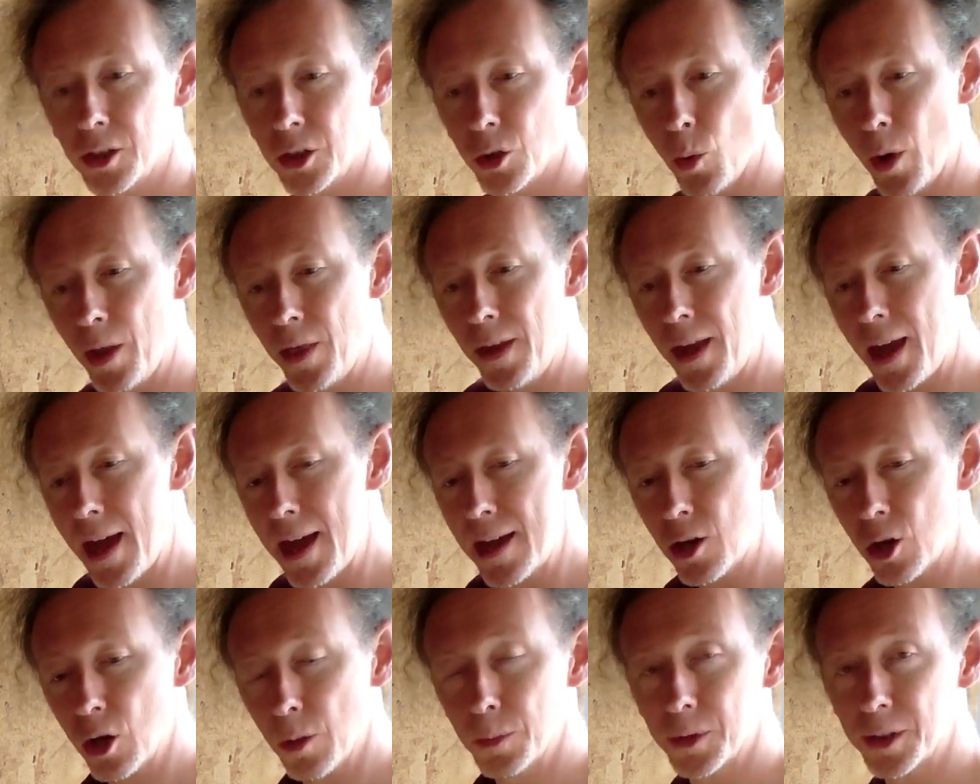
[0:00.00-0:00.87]
So when the
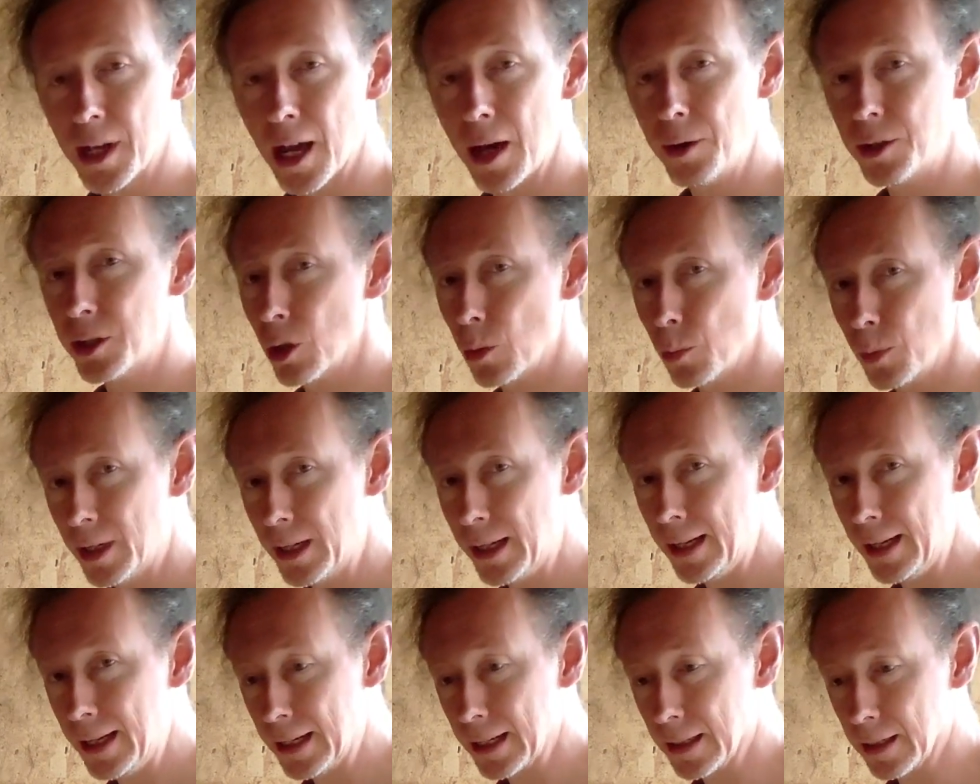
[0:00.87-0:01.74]
air comes out, it'll be
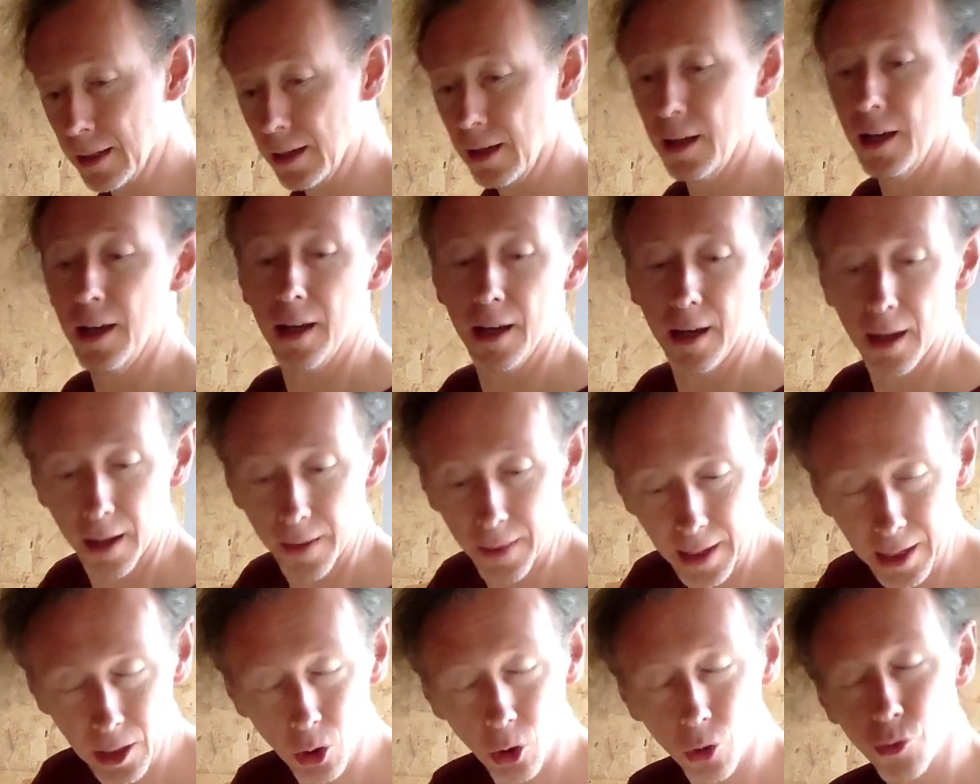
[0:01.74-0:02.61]
clean
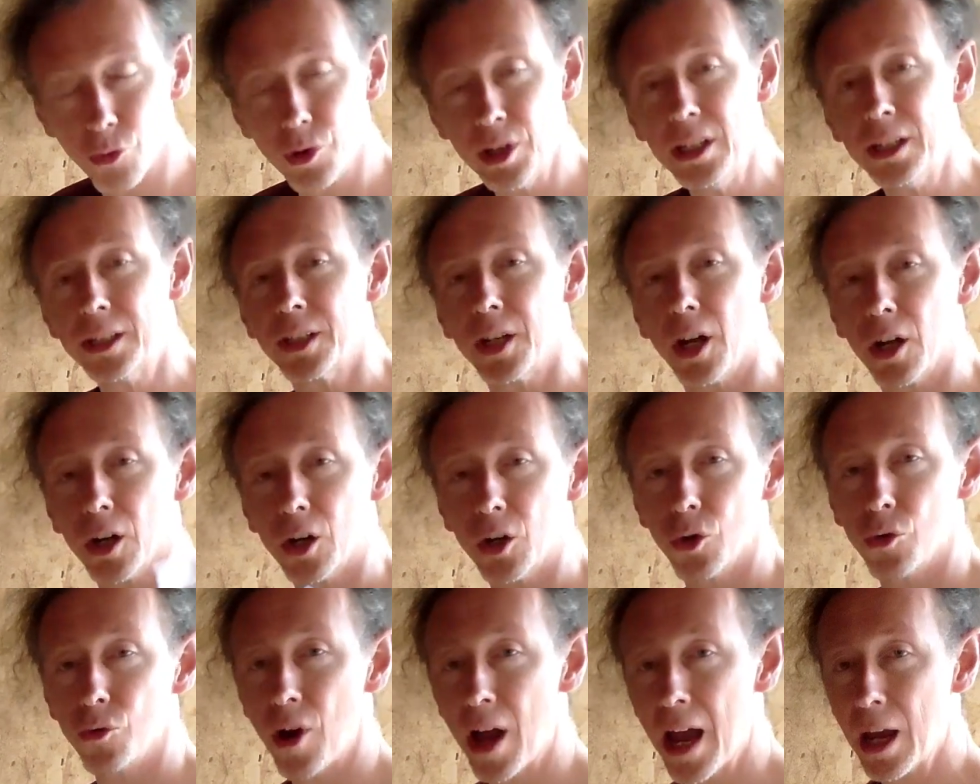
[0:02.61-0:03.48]
and then it will recycle
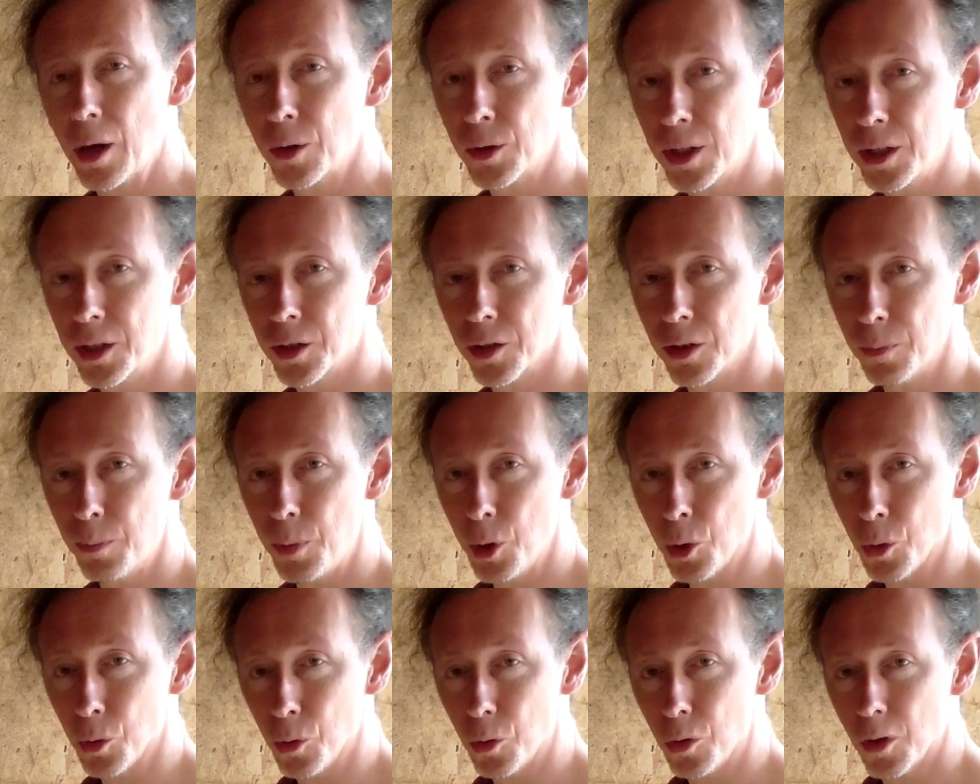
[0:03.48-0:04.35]
round into the
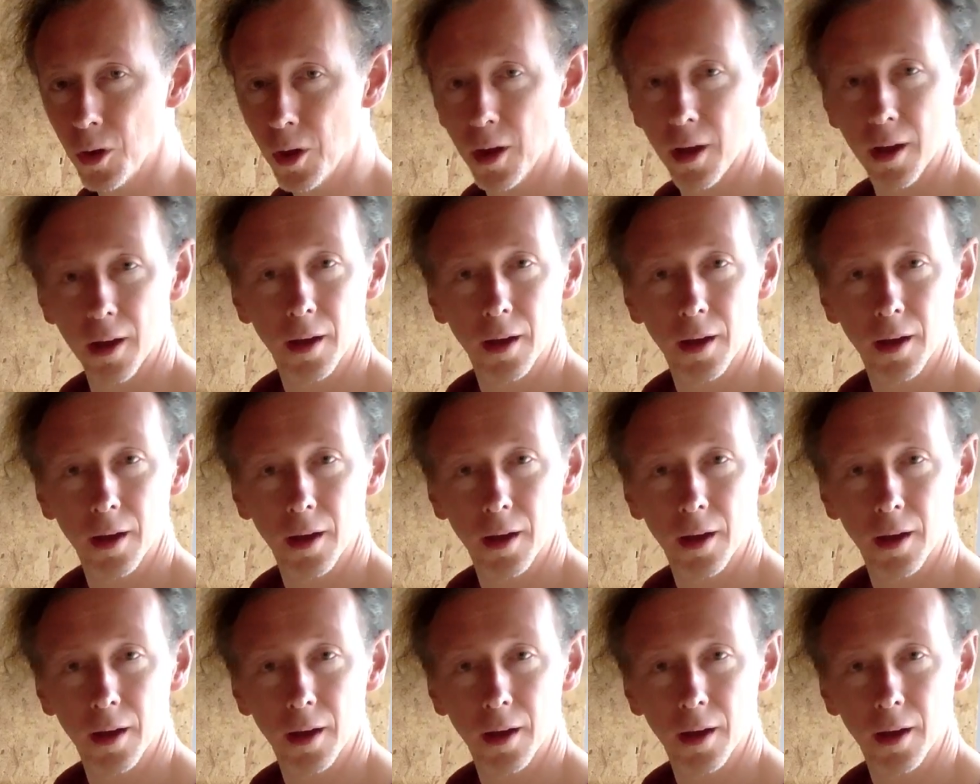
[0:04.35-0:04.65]
booth